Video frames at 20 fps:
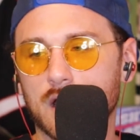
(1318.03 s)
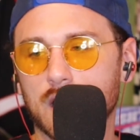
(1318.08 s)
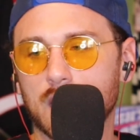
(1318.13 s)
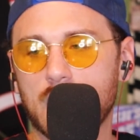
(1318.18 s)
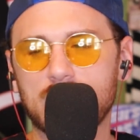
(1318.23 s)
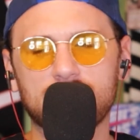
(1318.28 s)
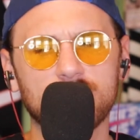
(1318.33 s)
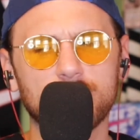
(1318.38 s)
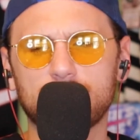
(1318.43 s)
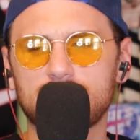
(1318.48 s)

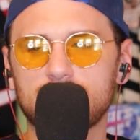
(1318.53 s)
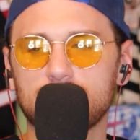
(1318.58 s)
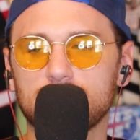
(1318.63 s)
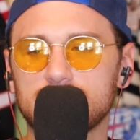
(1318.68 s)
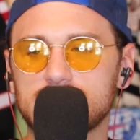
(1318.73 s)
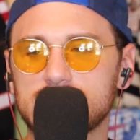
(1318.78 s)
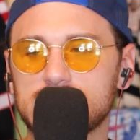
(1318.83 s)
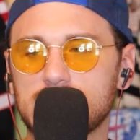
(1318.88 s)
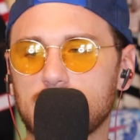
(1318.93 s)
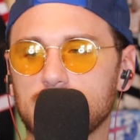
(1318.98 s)
Everybody
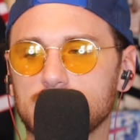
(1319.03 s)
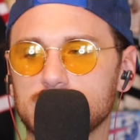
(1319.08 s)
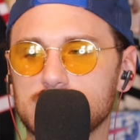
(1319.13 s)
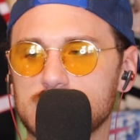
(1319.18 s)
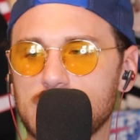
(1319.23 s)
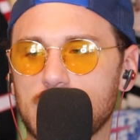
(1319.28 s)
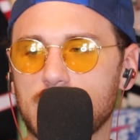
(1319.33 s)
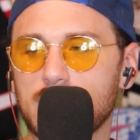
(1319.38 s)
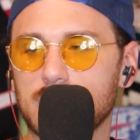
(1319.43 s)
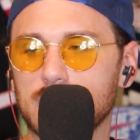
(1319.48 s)
always doubts
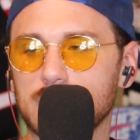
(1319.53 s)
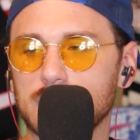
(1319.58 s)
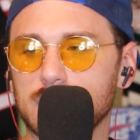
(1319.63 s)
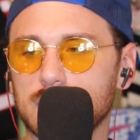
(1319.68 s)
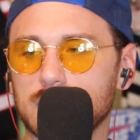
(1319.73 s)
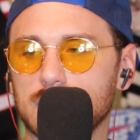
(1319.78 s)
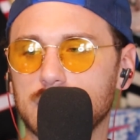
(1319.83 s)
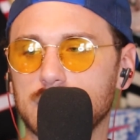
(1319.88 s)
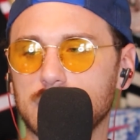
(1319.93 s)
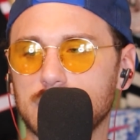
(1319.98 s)
that,
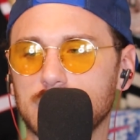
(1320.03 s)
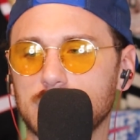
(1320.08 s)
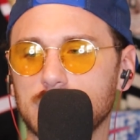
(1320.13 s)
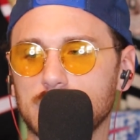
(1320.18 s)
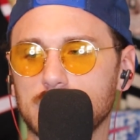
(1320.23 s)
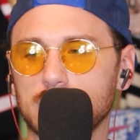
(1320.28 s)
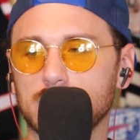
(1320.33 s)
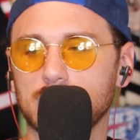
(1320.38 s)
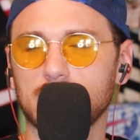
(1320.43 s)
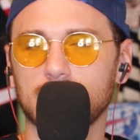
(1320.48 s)

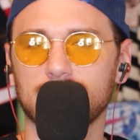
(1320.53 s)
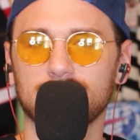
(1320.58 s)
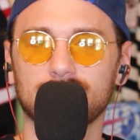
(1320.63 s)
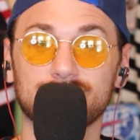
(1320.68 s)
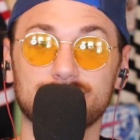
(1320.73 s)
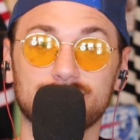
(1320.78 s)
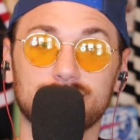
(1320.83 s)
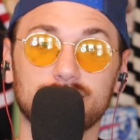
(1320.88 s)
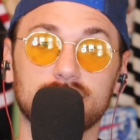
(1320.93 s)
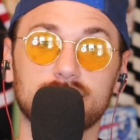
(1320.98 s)

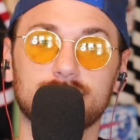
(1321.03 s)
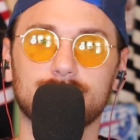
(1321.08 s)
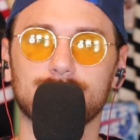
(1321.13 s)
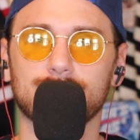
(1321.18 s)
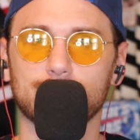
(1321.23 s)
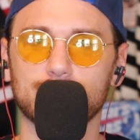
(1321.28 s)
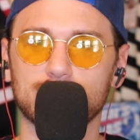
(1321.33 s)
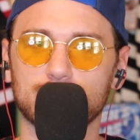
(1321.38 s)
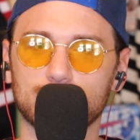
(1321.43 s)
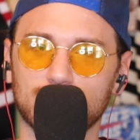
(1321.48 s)
unless they saw
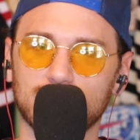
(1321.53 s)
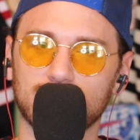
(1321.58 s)
me